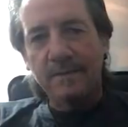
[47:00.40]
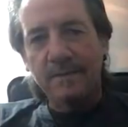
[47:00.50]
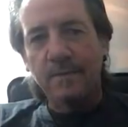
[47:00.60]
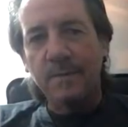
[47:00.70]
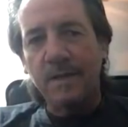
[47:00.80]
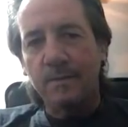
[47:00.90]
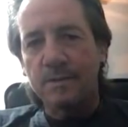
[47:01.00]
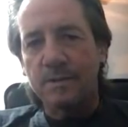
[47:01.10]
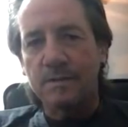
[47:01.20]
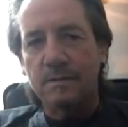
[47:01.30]
it was
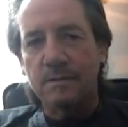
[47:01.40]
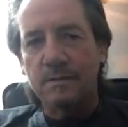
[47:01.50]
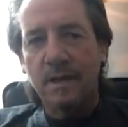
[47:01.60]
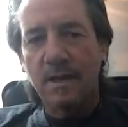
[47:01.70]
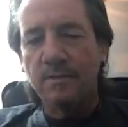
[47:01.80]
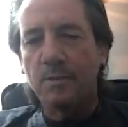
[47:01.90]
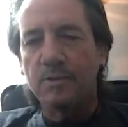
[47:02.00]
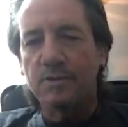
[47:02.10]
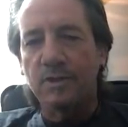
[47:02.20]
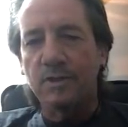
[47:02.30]
every boy's dream
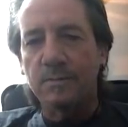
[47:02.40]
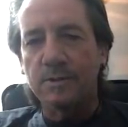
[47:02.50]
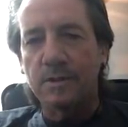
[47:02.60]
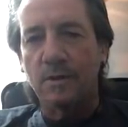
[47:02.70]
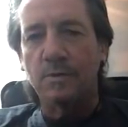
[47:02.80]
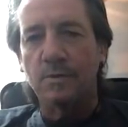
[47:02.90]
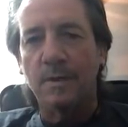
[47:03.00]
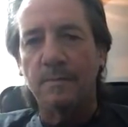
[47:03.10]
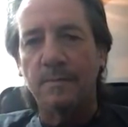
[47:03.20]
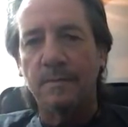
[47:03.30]
was to go to Wembley
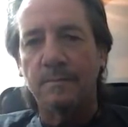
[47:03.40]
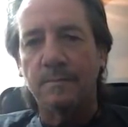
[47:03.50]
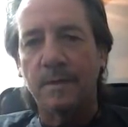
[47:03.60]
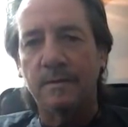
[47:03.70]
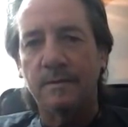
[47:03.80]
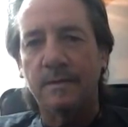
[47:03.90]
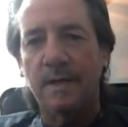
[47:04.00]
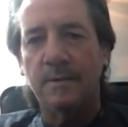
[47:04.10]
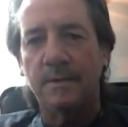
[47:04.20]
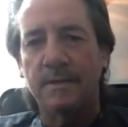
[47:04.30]
and captain your
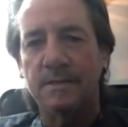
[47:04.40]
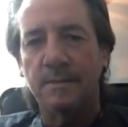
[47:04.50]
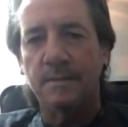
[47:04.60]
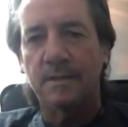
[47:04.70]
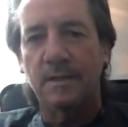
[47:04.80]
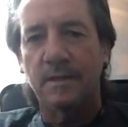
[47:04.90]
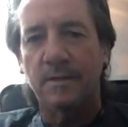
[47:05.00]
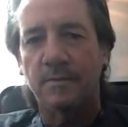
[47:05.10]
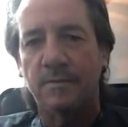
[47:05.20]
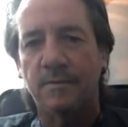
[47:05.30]
team at the FA Cup final.